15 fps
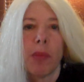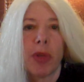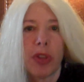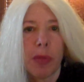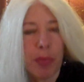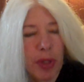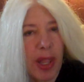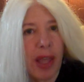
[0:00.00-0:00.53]

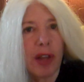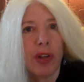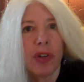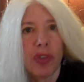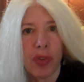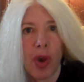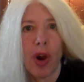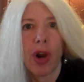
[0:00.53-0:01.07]
But the
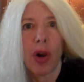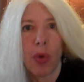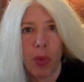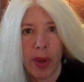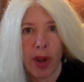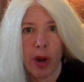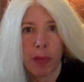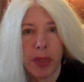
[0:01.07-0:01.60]
planners are
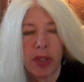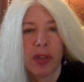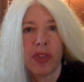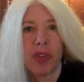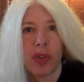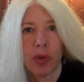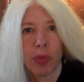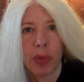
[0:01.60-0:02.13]
aware
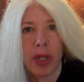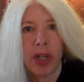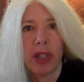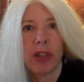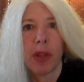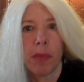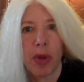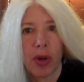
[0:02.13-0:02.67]
because they're
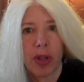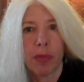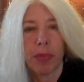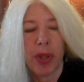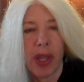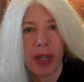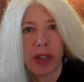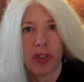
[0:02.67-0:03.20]
reading the American
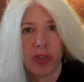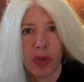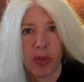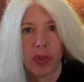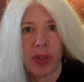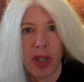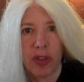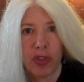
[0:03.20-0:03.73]
Planning
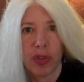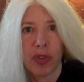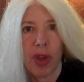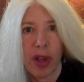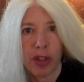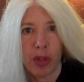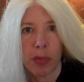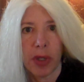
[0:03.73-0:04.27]
Association
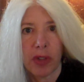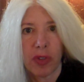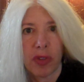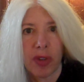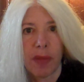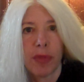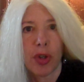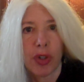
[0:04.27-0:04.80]

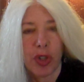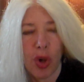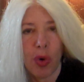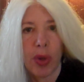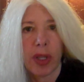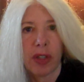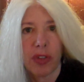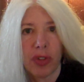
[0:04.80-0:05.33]
documents. They're
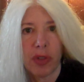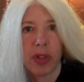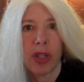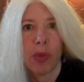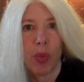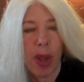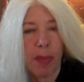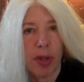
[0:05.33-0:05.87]
going to
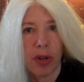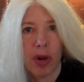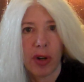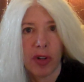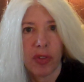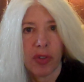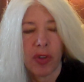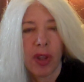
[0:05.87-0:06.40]
the
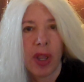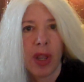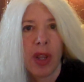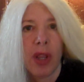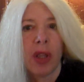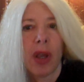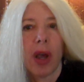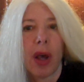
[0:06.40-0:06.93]
webinars.
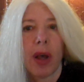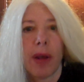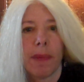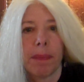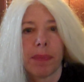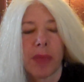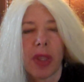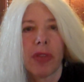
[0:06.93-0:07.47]

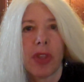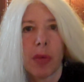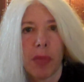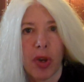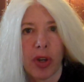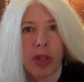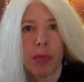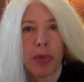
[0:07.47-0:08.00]
The
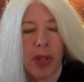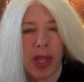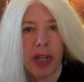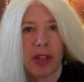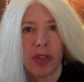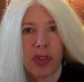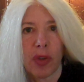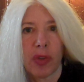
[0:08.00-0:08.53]
American
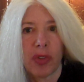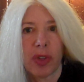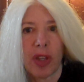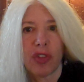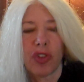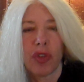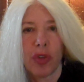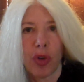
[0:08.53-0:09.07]
Planning
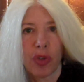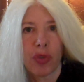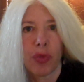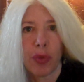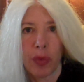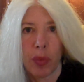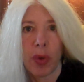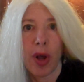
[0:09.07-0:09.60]
Association knows
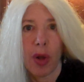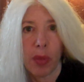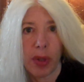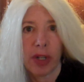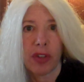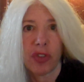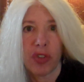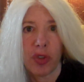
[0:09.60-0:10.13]
full well
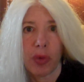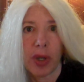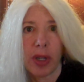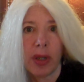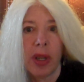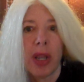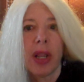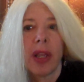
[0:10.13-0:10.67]
what it's
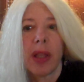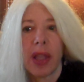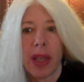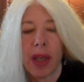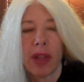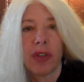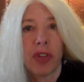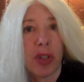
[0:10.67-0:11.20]
doing.
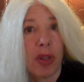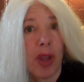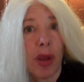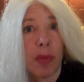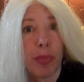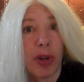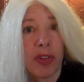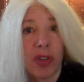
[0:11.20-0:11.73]
And the
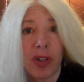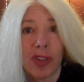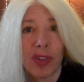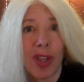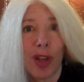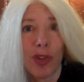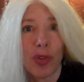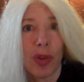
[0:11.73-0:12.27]
President's
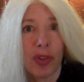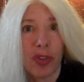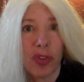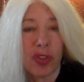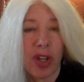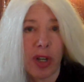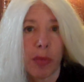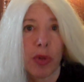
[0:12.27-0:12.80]
Council on
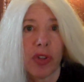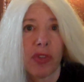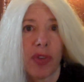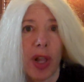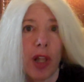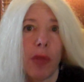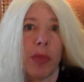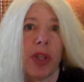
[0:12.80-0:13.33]
Sustainable
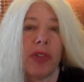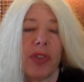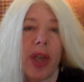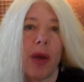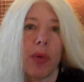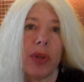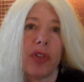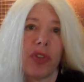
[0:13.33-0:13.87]
Development,
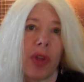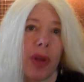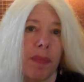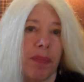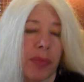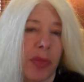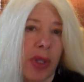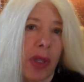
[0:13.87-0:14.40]
that was a